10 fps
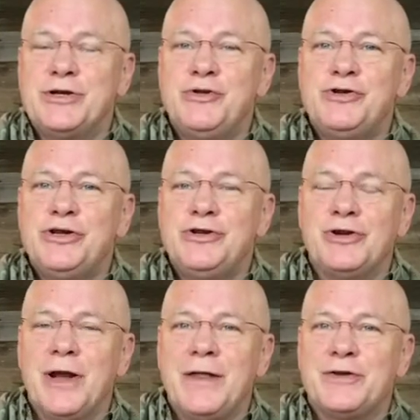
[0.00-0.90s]
Tuesday,
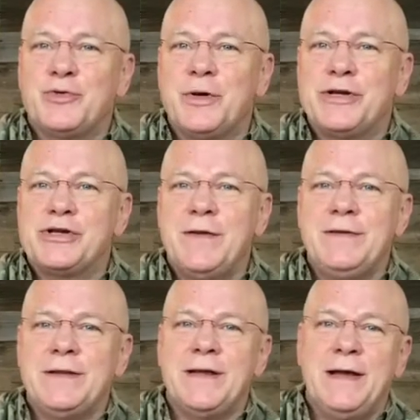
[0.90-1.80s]
July the
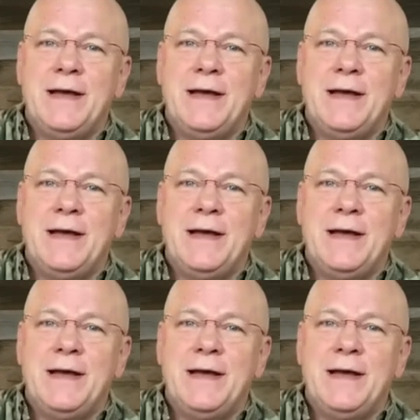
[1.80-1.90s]
27th,